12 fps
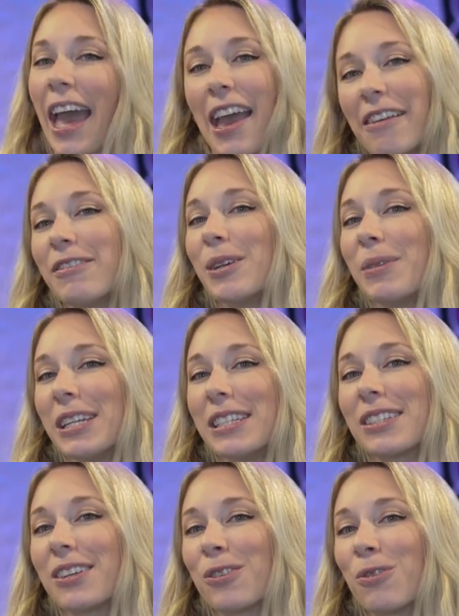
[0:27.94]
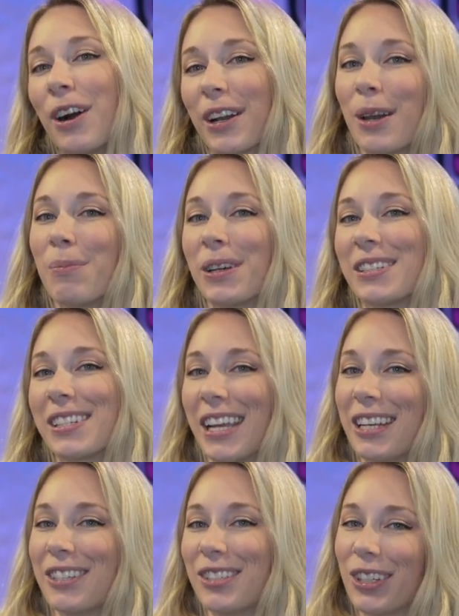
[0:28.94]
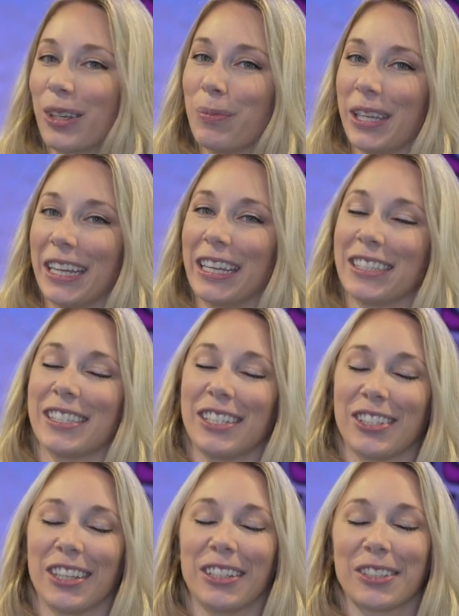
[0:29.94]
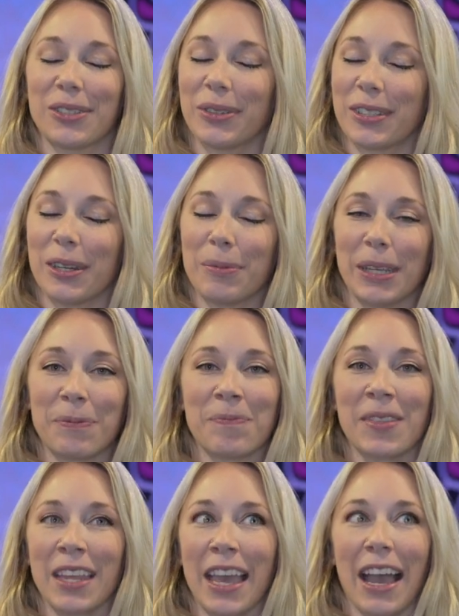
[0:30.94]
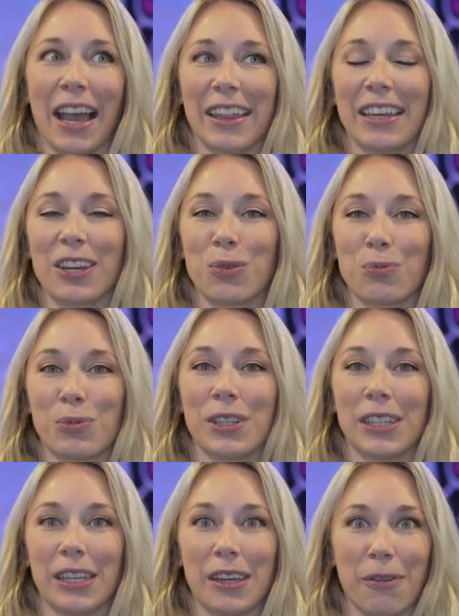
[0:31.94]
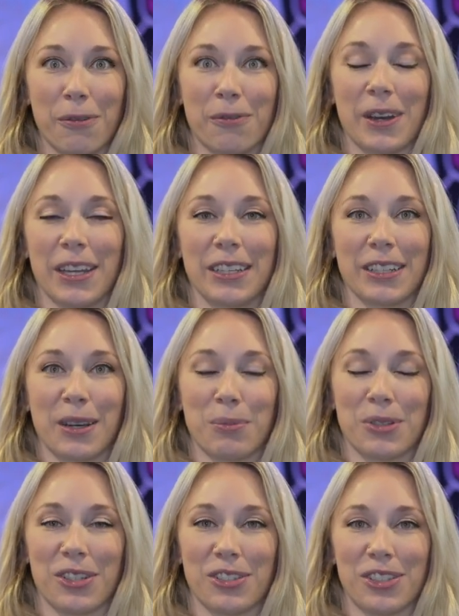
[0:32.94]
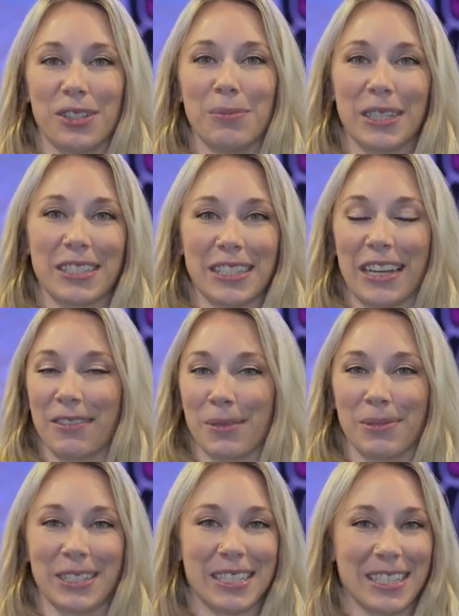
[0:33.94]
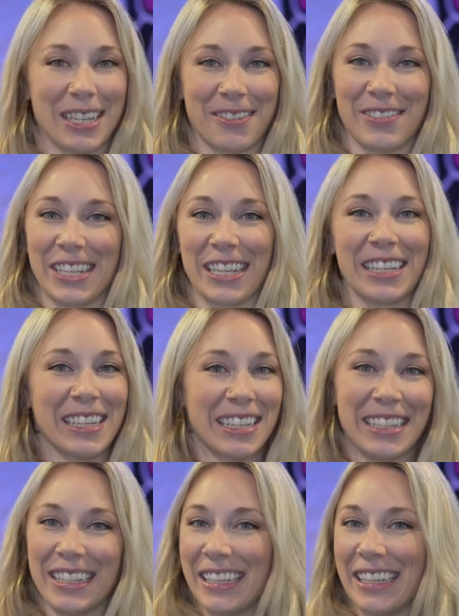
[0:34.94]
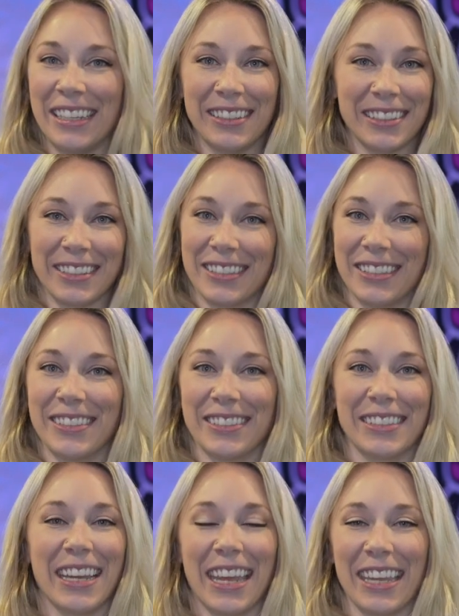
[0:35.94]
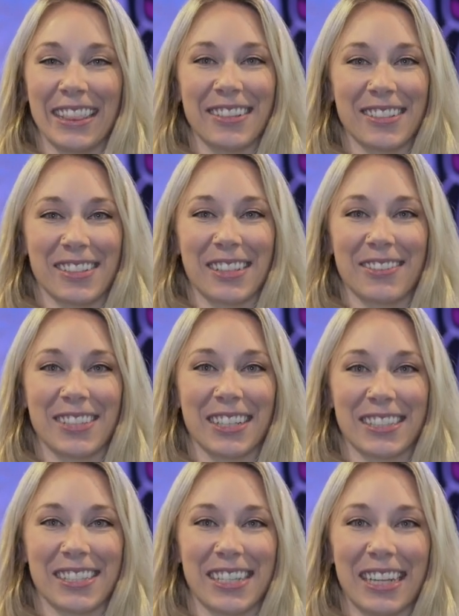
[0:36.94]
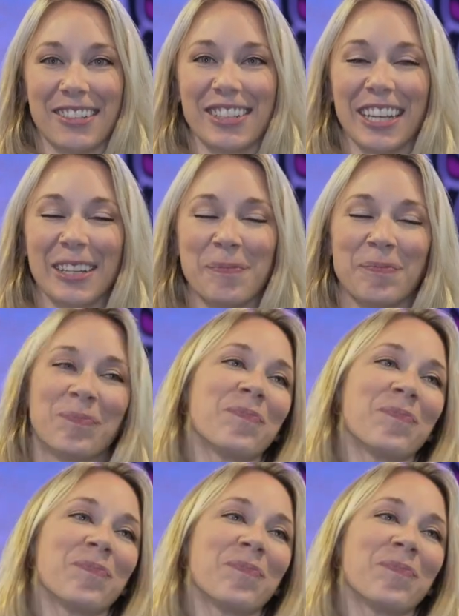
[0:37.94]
everybody's gonna walk up on stage to compete against each other. So it's gonna be, I think, a really fun competition because everybody's gonna be eager to hit those lifts on stage again.